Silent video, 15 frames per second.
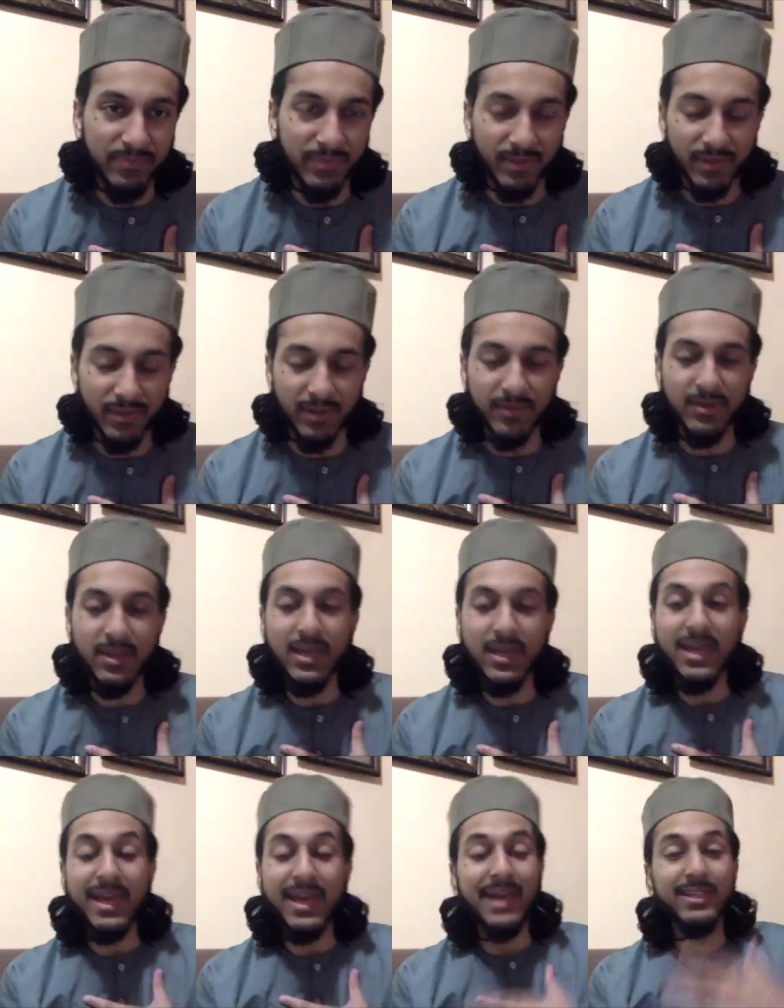Okay,
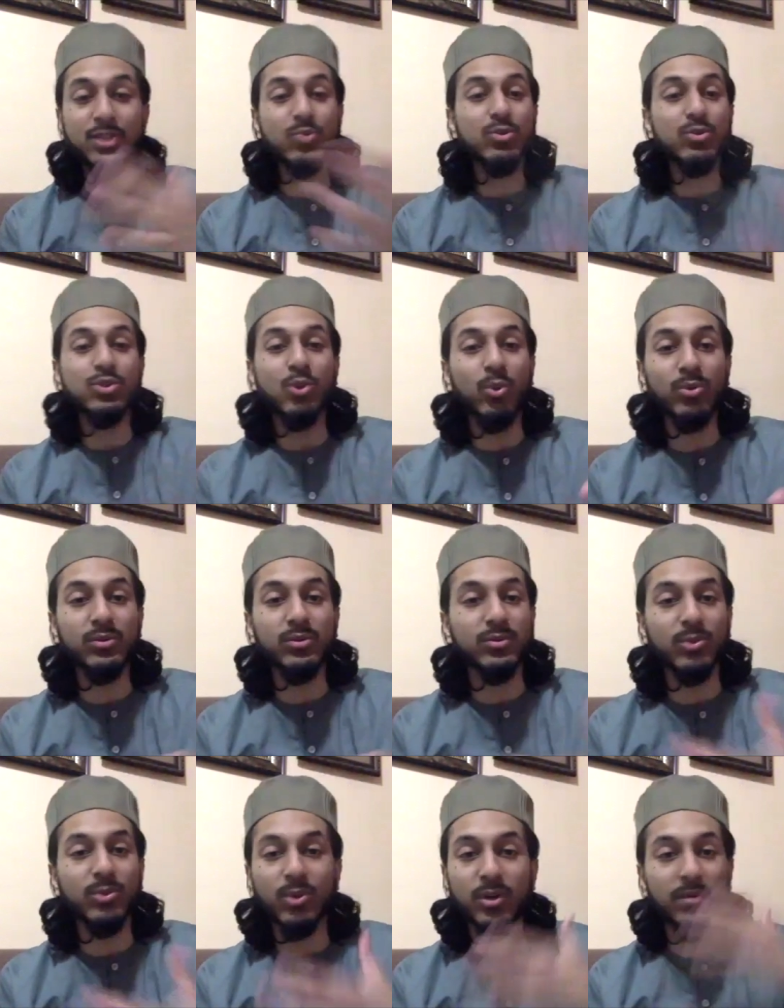and this was told to
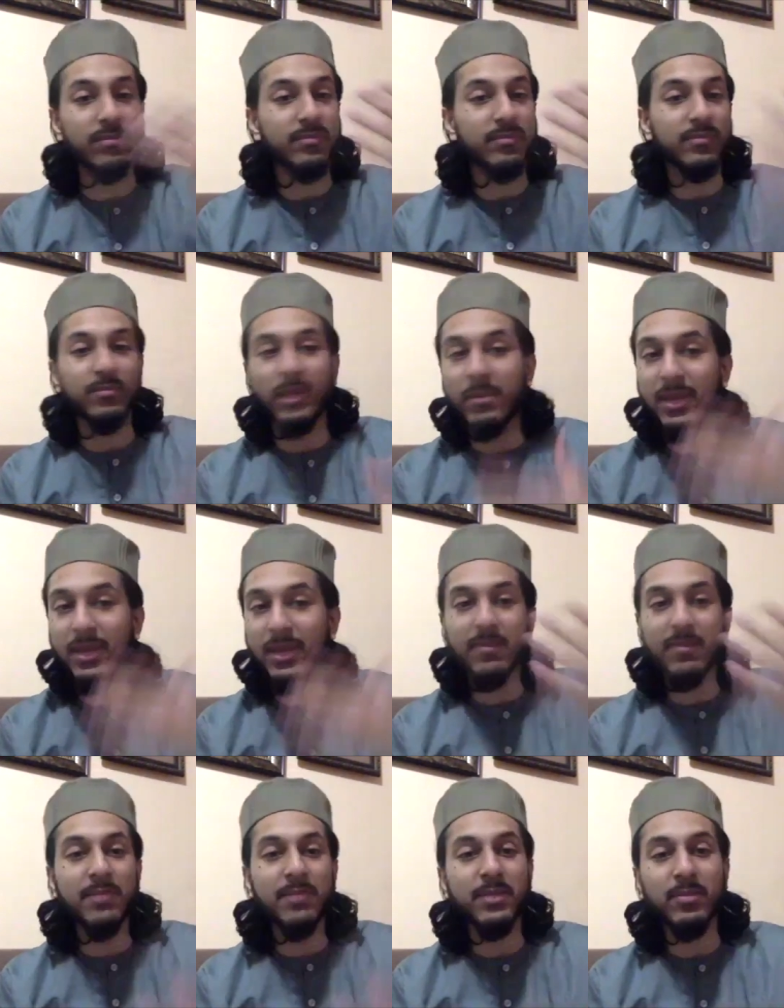her by many,
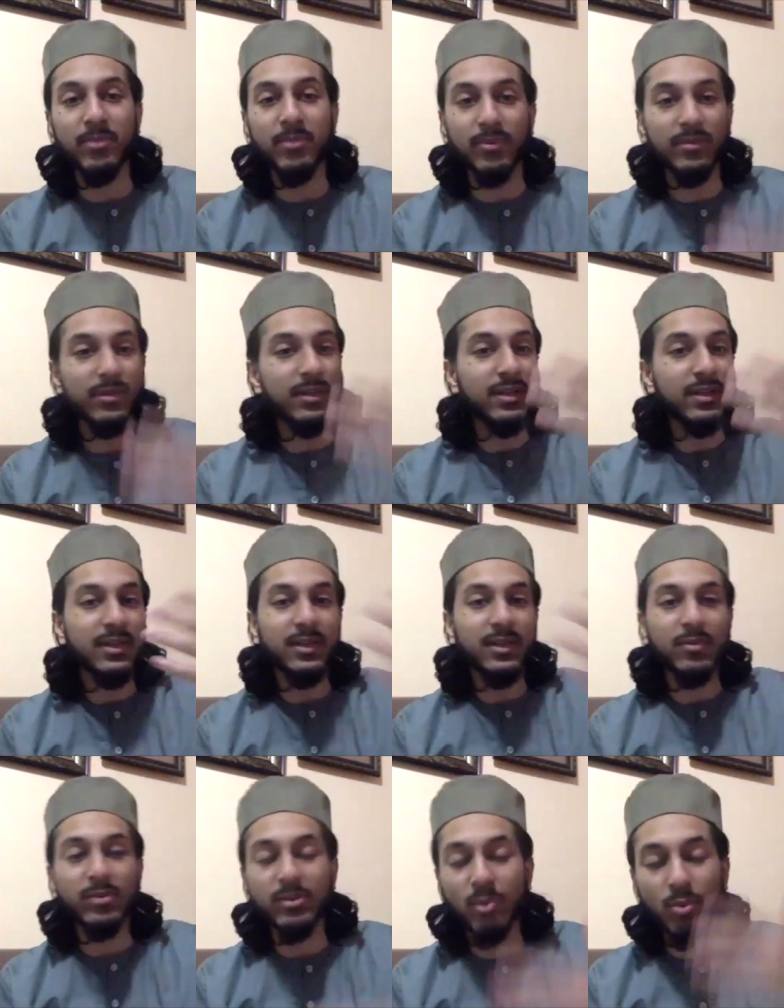many people. Were
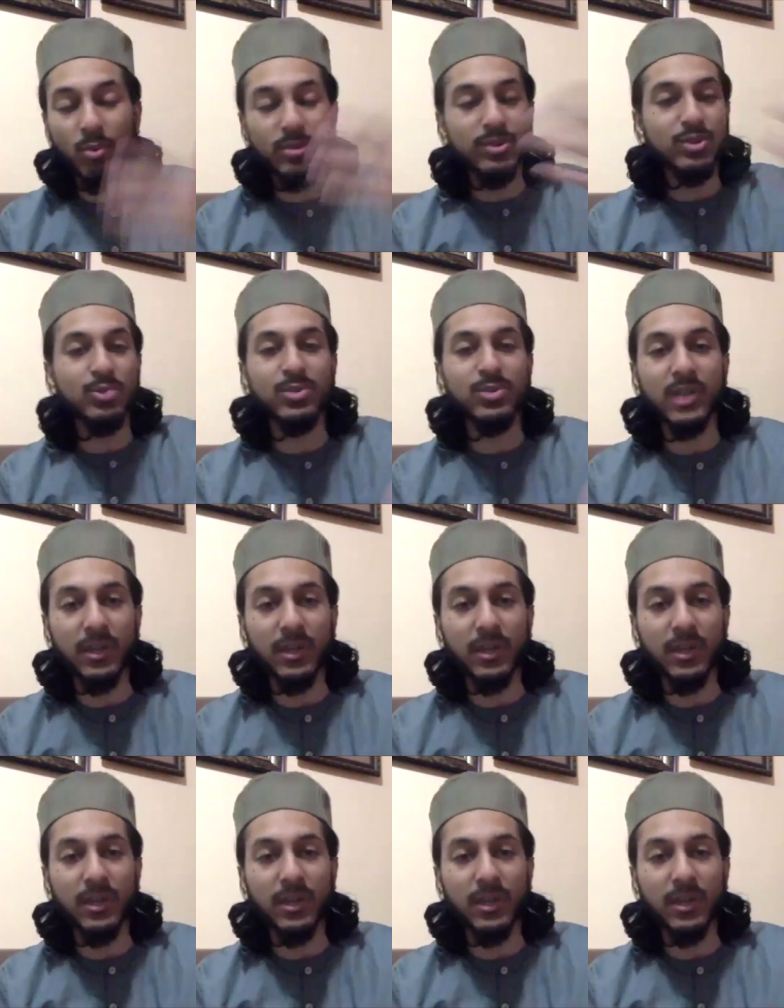always used to tell her.